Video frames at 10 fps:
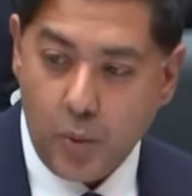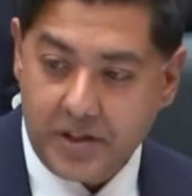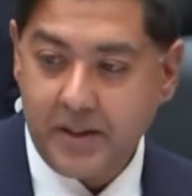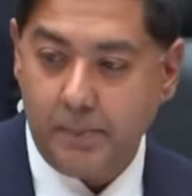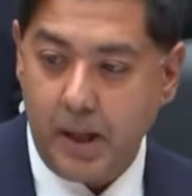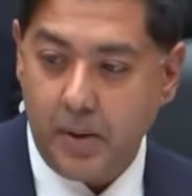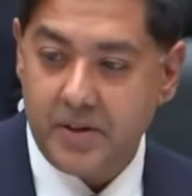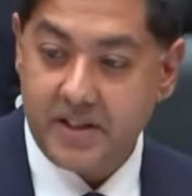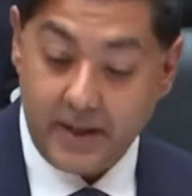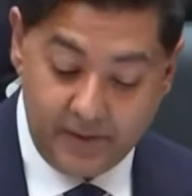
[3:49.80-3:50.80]

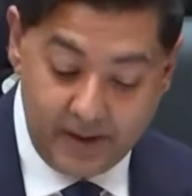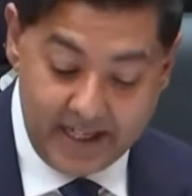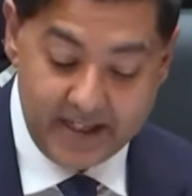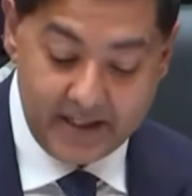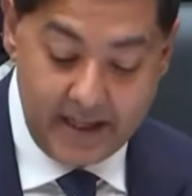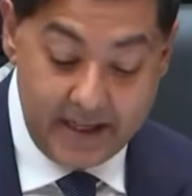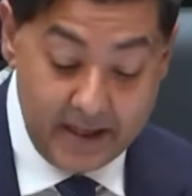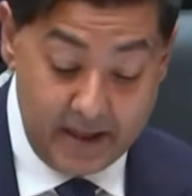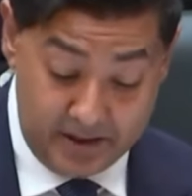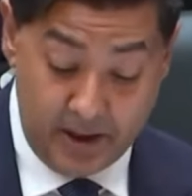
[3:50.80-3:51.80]
Whistleblowers have leaked
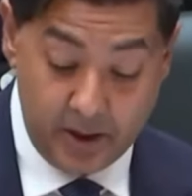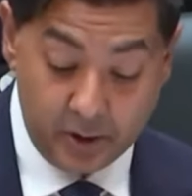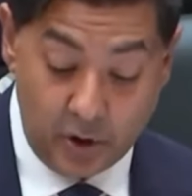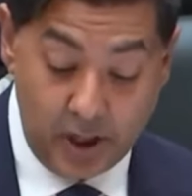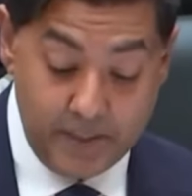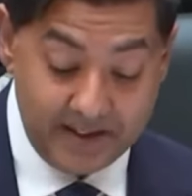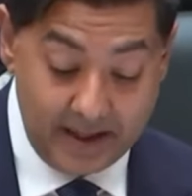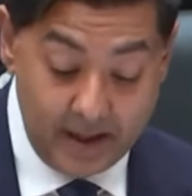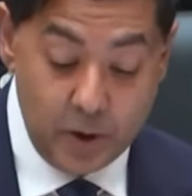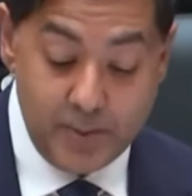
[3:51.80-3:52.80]
in internal documents
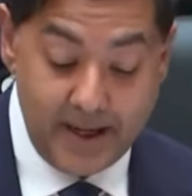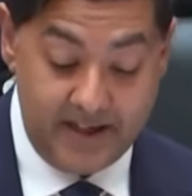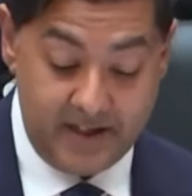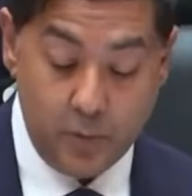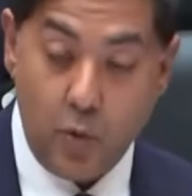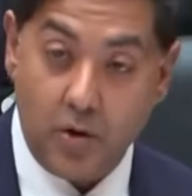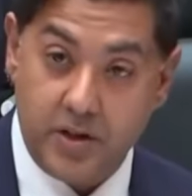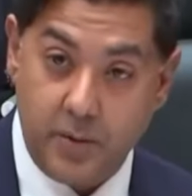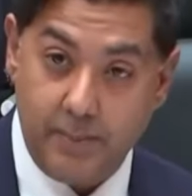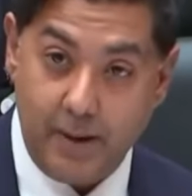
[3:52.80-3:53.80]
illuminating
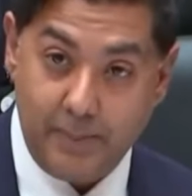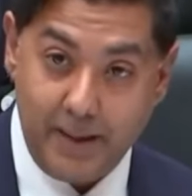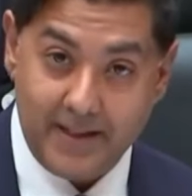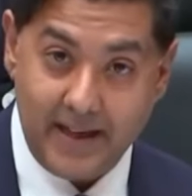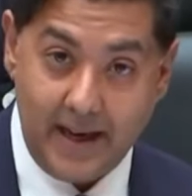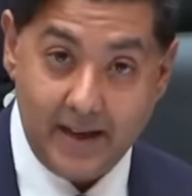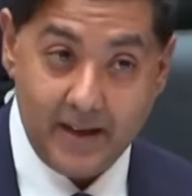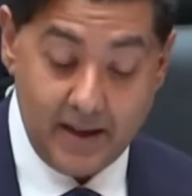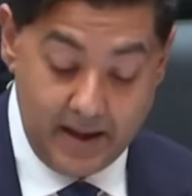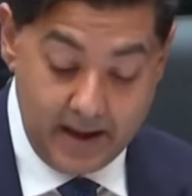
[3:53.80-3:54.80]
wrongdoing by big tech,